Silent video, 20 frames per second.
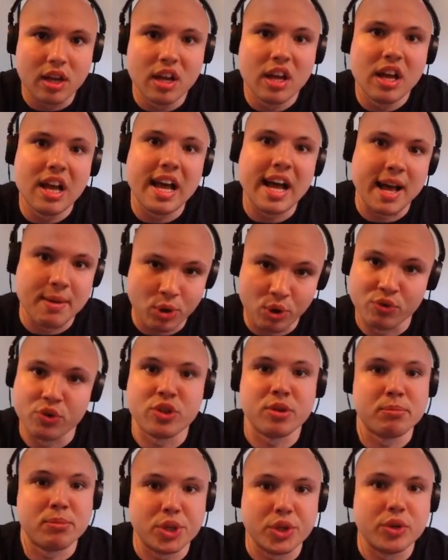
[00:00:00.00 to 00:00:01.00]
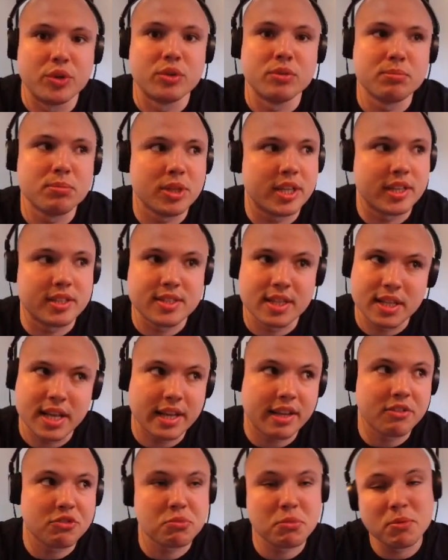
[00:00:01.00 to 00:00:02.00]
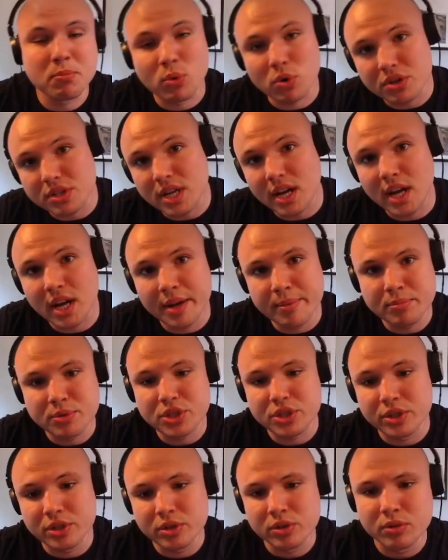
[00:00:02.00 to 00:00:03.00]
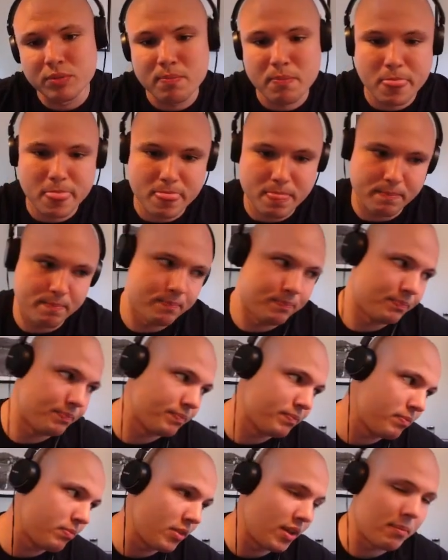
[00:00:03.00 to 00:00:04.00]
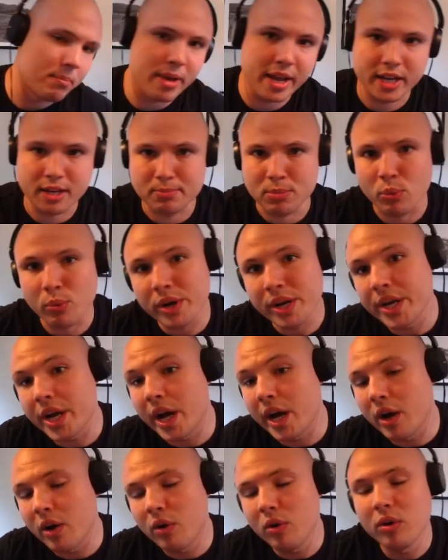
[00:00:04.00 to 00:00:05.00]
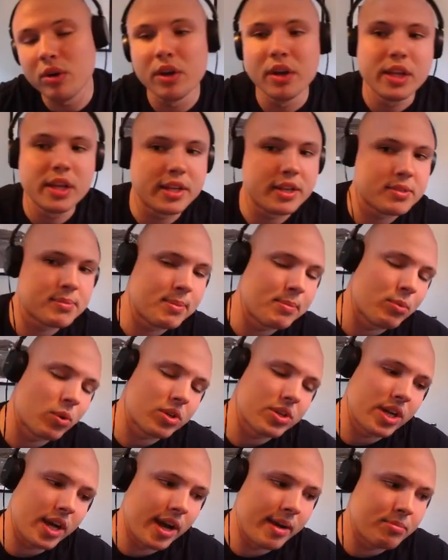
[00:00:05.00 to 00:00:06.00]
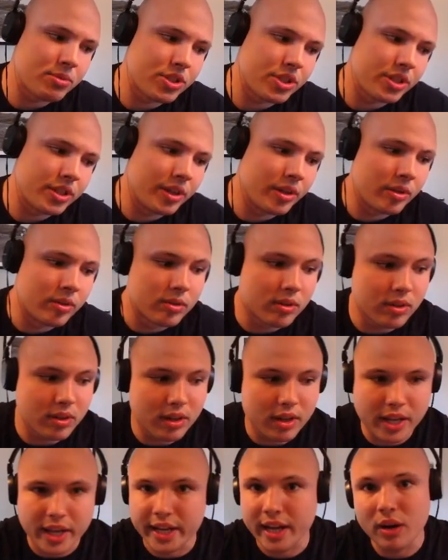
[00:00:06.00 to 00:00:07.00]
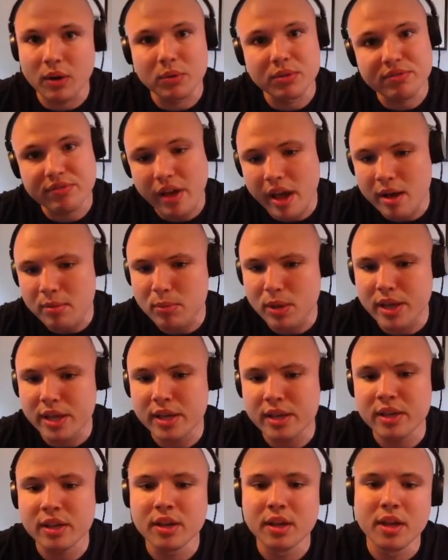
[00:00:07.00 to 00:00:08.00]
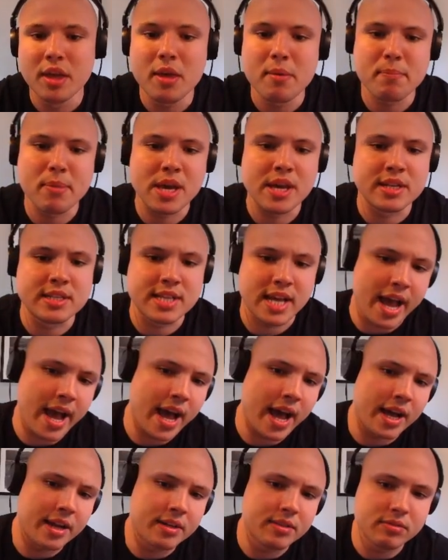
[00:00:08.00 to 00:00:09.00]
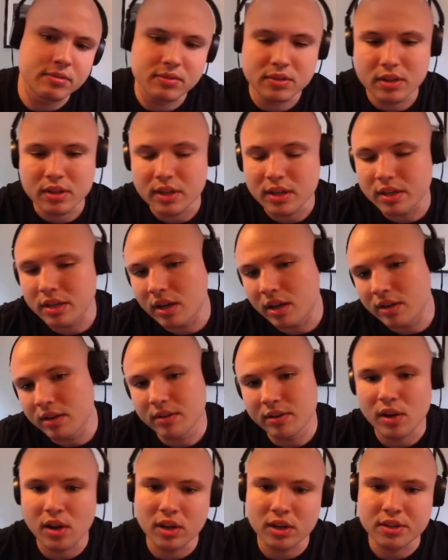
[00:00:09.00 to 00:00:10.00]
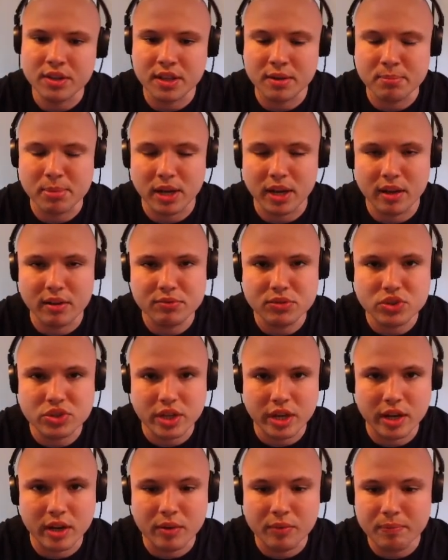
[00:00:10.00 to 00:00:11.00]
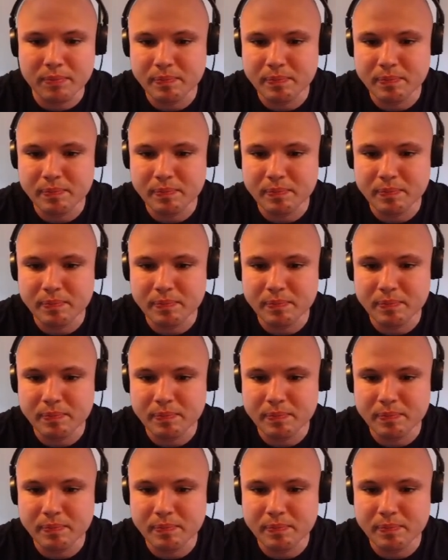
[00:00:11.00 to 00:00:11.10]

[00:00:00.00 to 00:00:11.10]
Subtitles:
I'm over the moon. Because then that gives me more time to make a burrito, gives me more time to hang out with family, be a dad, all of the above. So